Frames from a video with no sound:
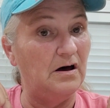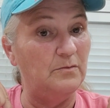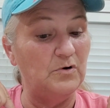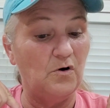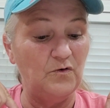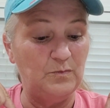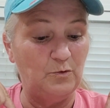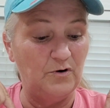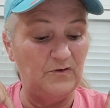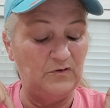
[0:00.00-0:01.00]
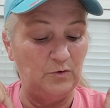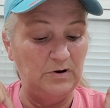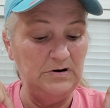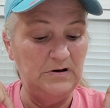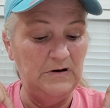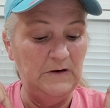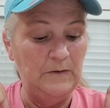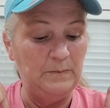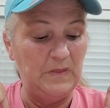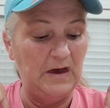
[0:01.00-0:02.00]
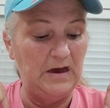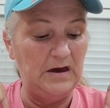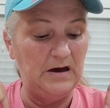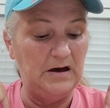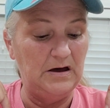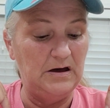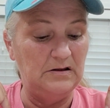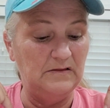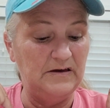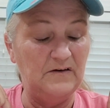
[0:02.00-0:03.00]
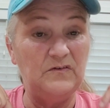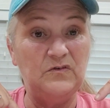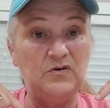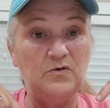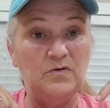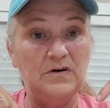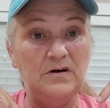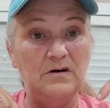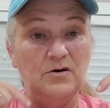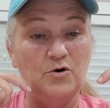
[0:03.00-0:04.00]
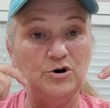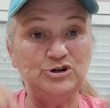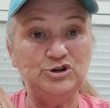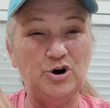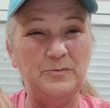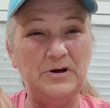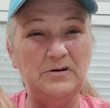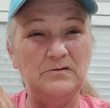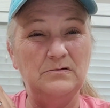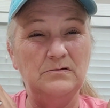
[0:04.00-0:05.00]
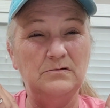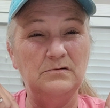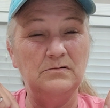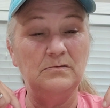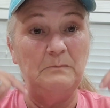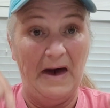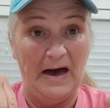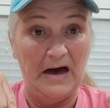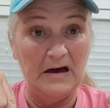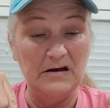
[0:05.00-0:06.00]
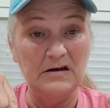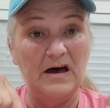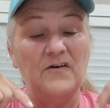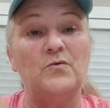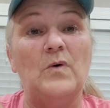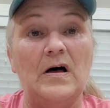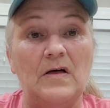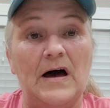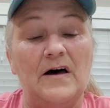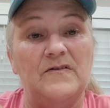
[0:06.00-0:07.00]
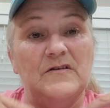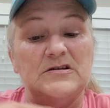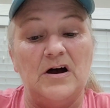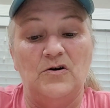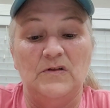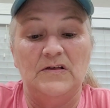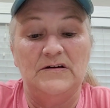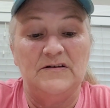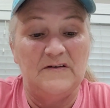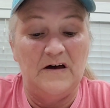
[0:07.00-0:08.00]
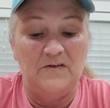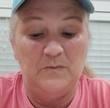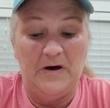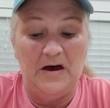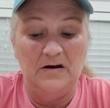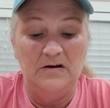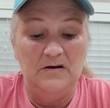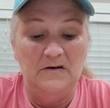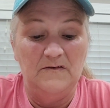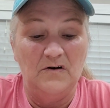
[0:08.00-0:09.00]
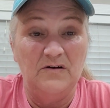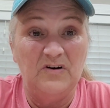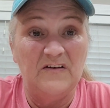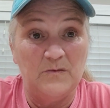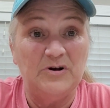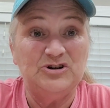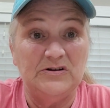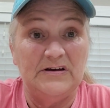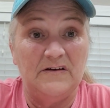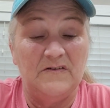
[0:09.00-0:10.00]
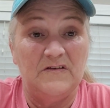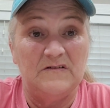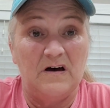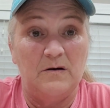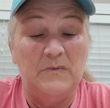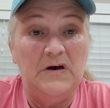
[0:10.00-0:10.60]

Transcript: um, Nicole Spohr is doing and links to the Chris Sherman bag as well as the Tiger Lily Designs bag. So I'll give you guys a bunch of links this time.